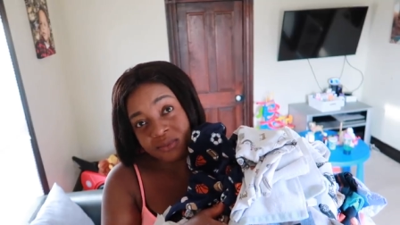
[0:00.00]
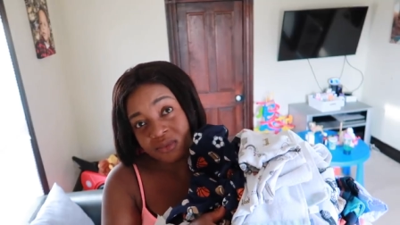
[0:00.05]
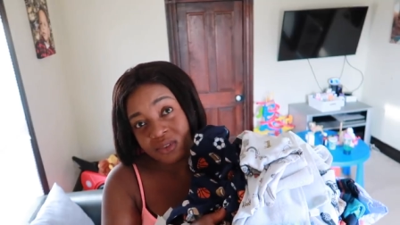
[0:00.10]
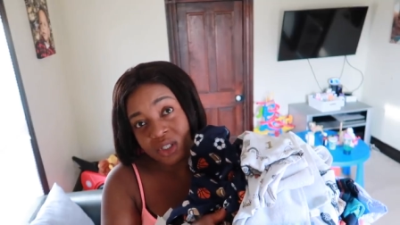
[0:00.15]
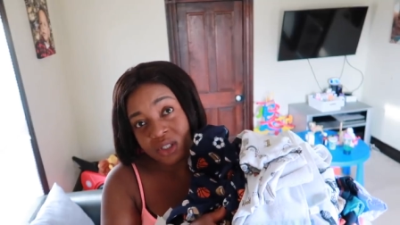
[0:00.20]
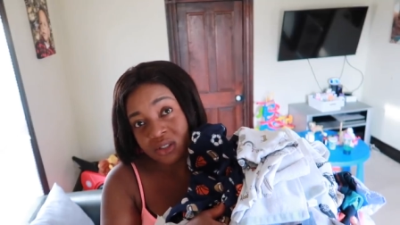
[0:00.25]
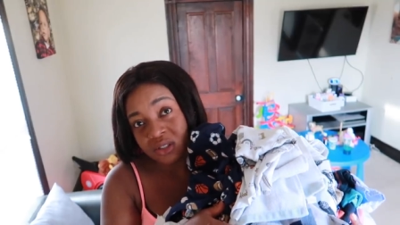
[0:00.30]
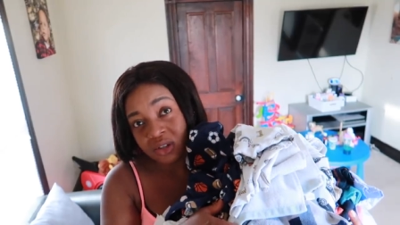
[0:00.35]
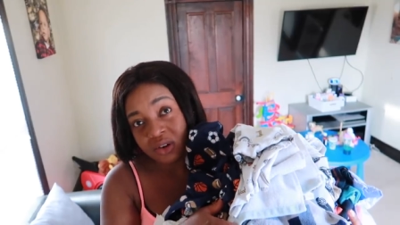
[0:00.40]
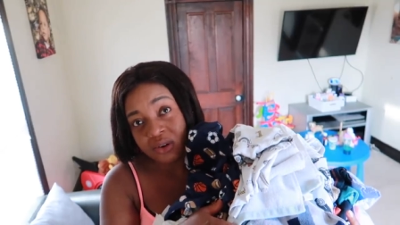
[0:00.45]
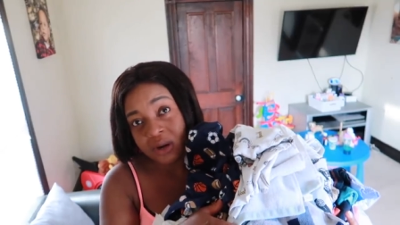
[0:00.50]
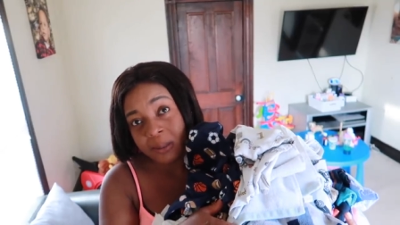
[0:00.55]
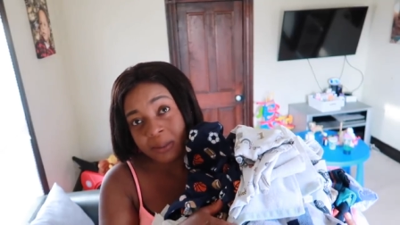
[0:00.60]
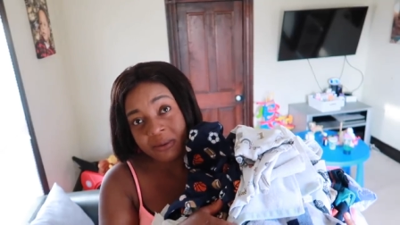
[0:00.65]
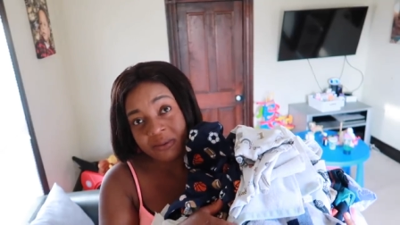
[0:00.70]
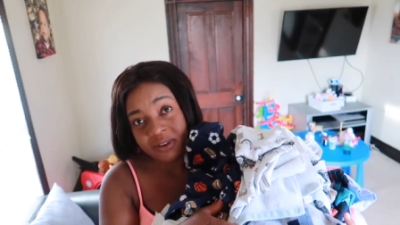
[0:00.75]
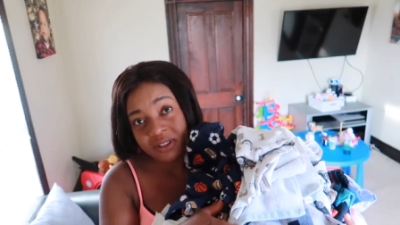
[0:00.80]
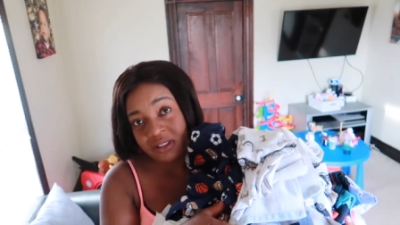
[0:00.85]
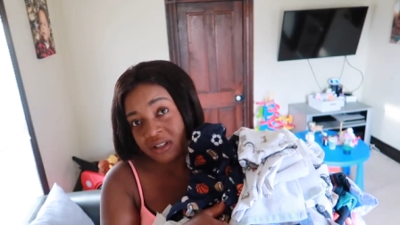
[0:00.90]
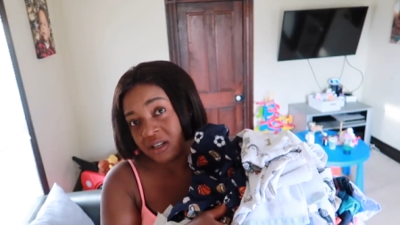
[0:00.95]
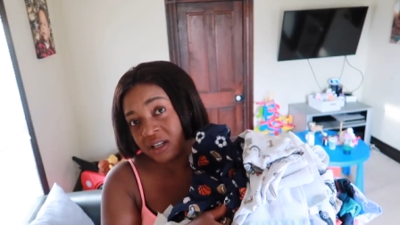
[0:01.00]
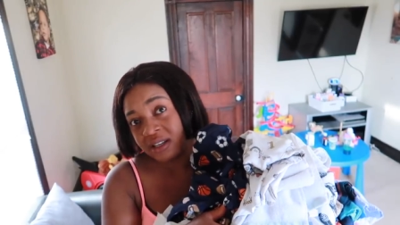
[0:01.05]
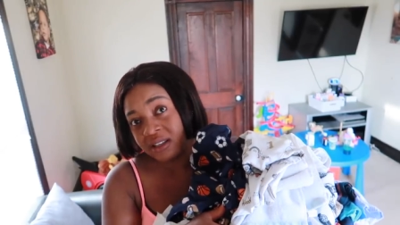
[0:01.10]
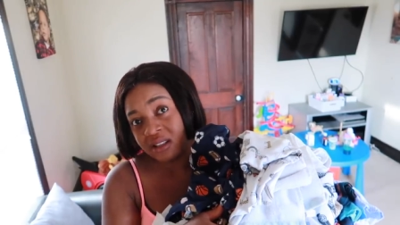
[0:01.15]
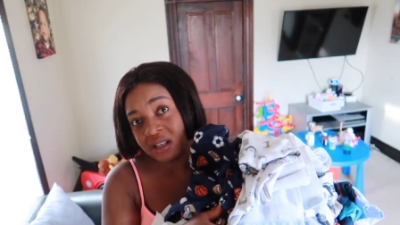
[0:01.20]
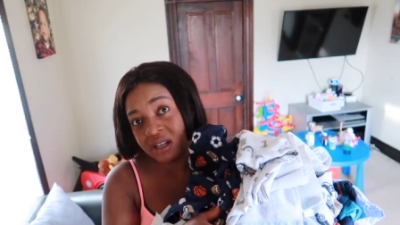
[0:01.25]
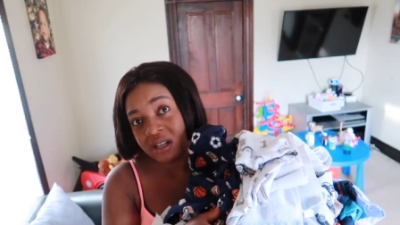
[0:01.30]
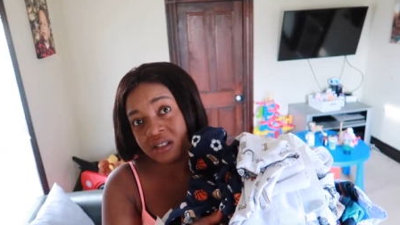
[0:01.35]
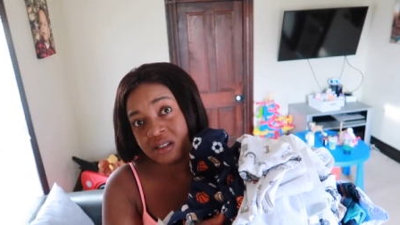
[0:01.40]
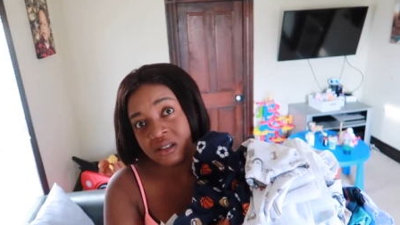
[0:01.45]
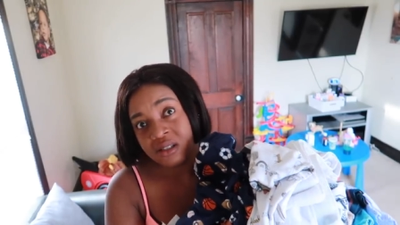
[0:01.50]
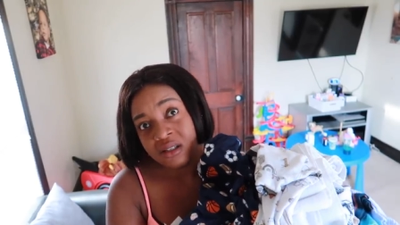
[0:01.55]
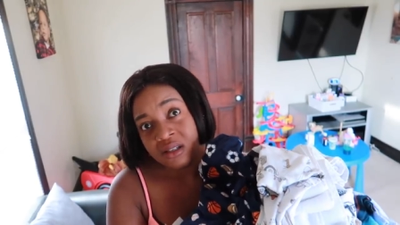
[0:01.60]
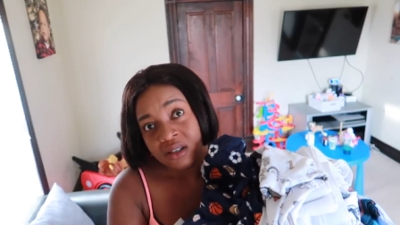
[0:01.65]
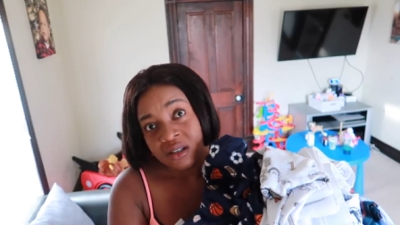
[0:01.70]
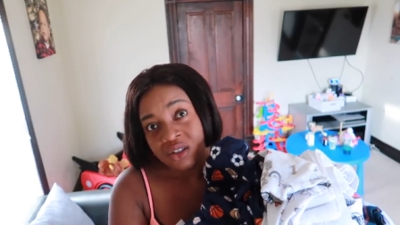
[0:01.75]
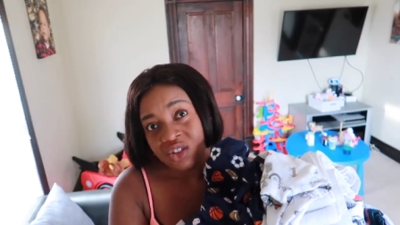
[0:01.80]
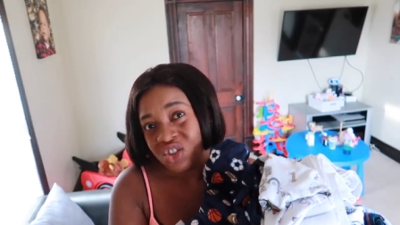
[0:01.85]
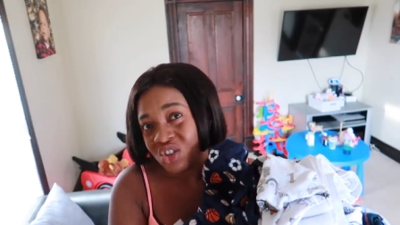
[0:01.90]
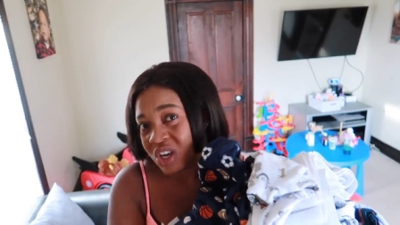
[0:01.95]
just to grab everything like that.
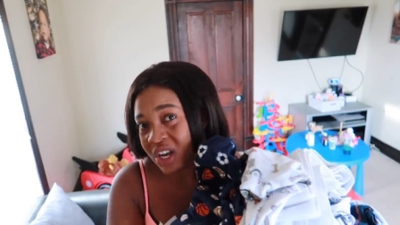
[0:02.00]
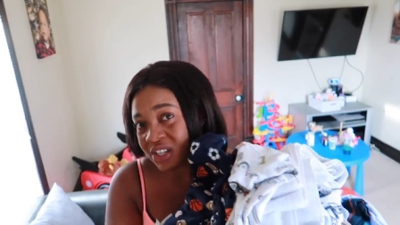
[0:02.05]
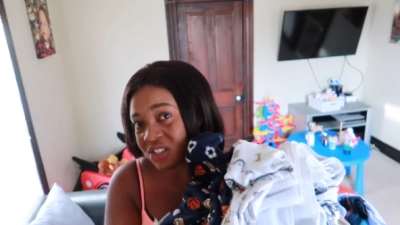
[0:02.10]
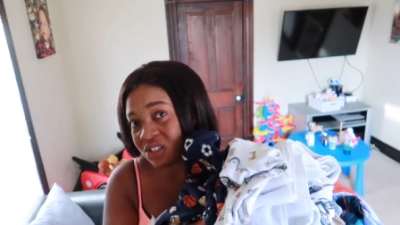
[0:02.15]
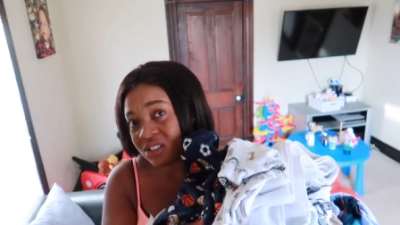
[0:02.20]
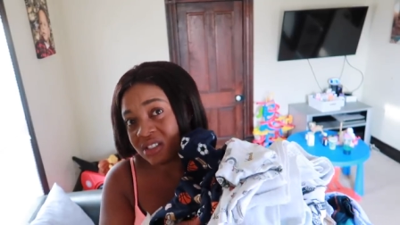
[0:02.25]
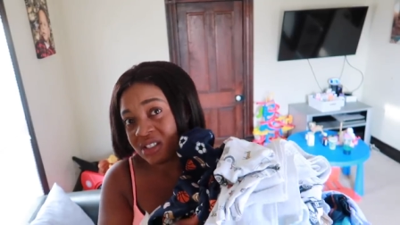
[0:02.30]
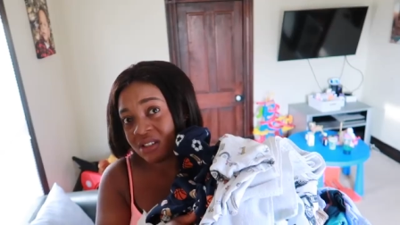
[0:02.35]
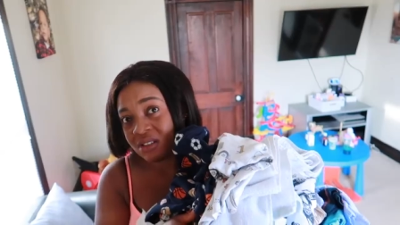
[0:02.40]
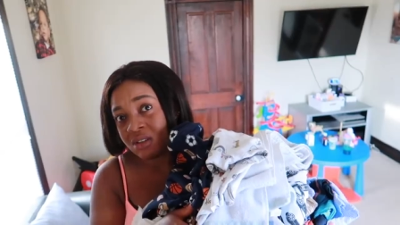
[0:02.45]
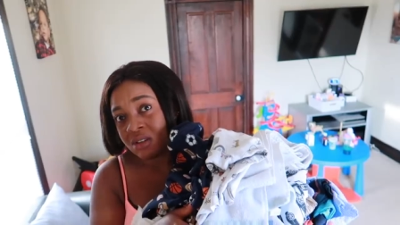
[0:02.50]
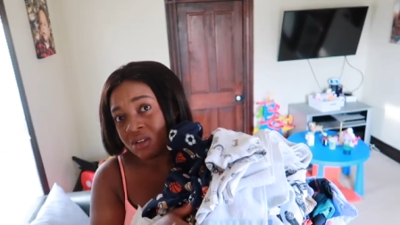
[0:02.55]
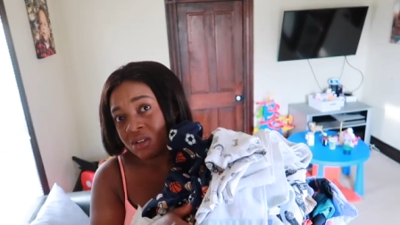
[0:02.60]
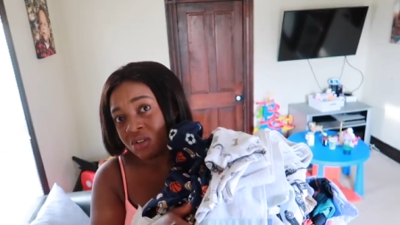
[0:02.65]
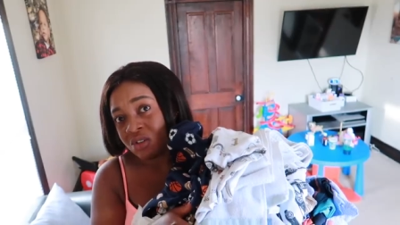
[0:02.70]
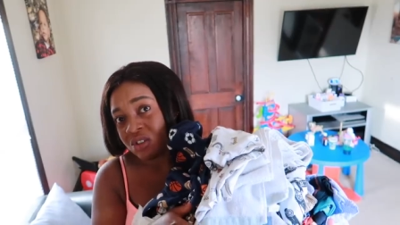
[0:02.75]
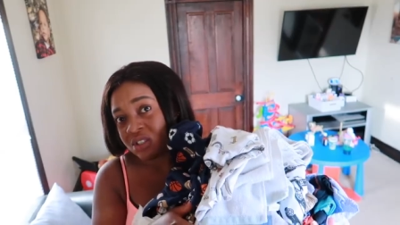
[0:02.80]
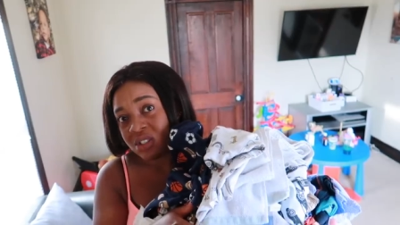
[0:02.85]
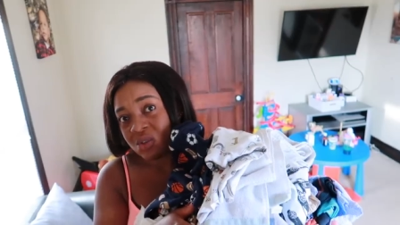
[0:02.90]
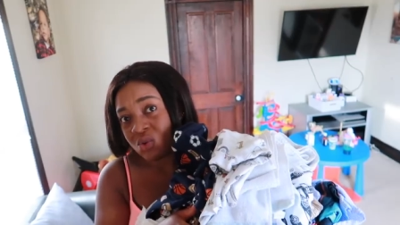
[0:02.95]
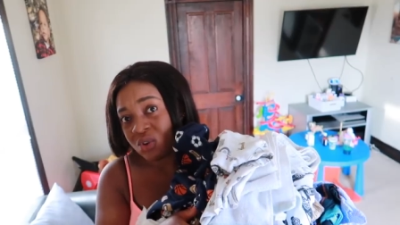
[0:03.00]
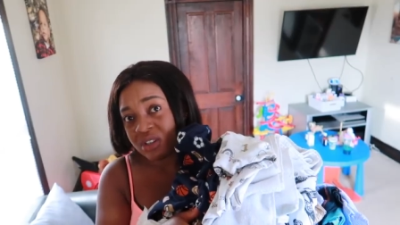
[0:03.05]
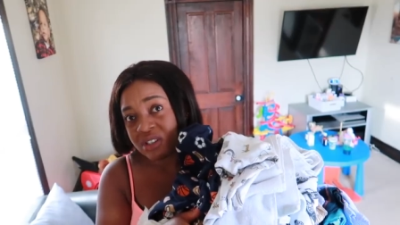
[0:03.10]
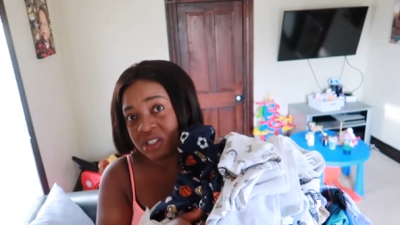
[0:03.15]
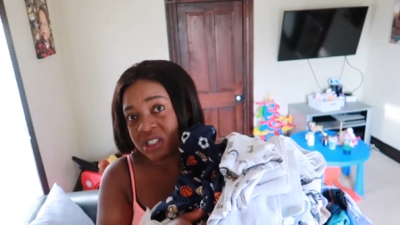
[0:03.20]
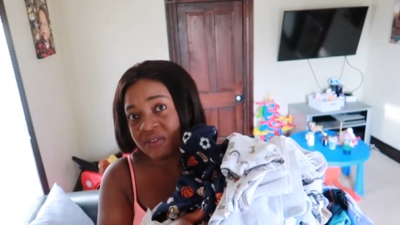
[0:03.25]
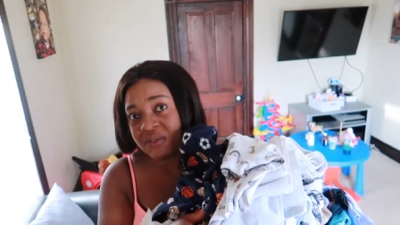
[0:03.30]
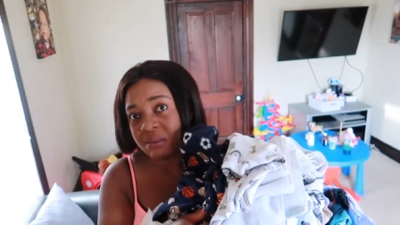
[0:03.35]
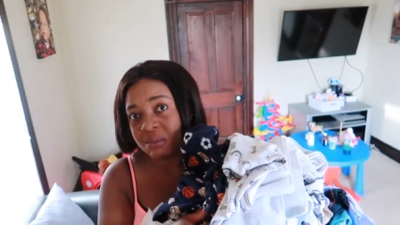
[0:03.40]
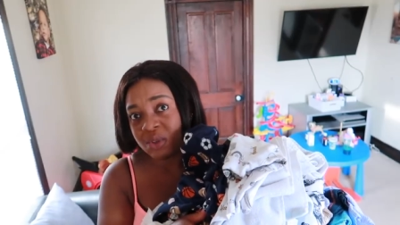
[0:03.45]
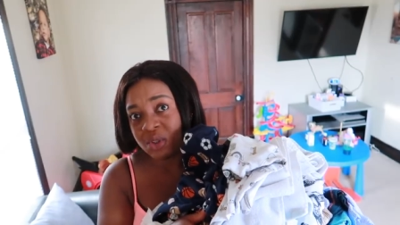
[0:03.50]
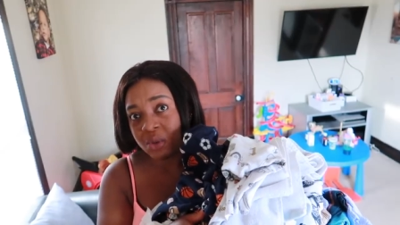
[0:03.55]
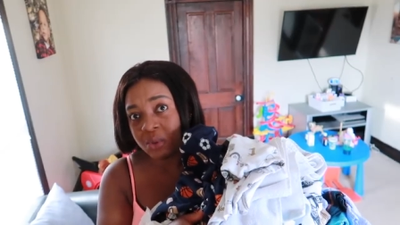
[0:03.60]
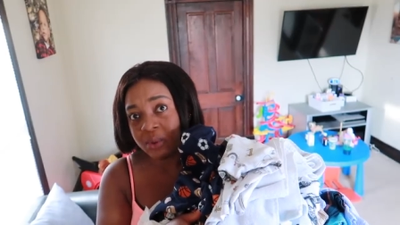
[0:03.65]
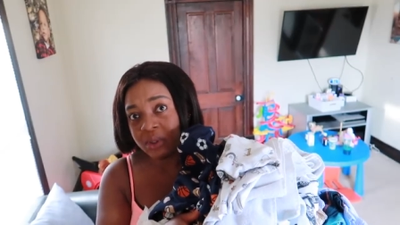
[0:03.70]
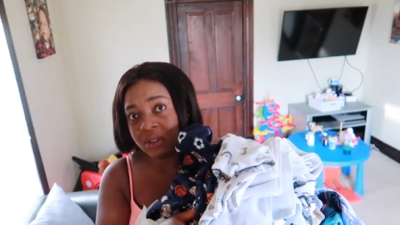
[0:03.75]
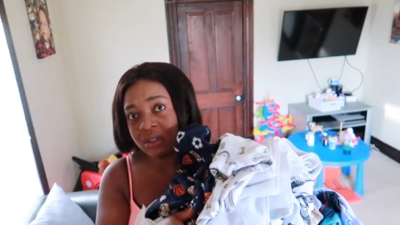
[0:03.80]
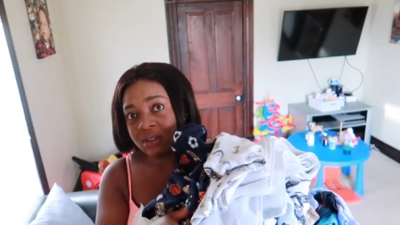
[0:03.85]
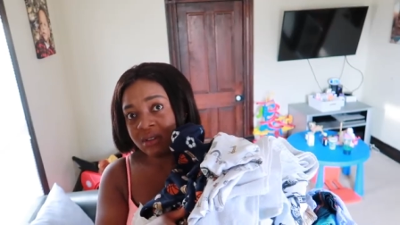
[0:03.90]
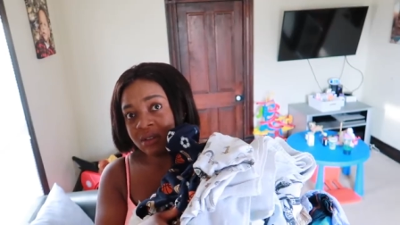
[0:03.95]
You guys, you see, you see what the stuff I'm
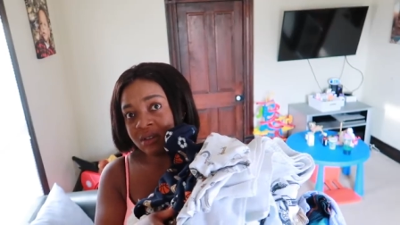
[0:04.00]
doing,